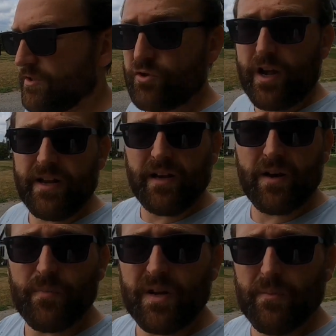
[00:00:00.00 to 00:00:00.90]
training
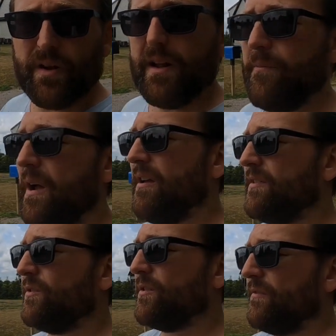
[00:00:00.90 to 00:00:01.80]
company, but I'm
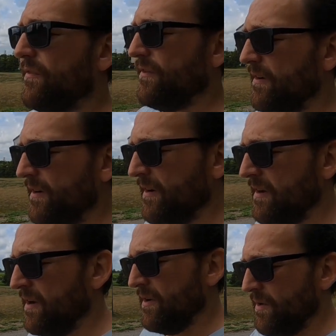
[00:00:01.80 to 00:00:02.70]
sort of
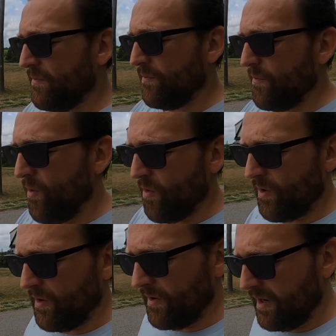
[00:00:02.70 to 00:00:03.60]

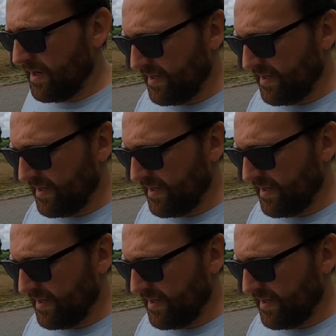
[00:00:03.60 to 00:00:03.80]
more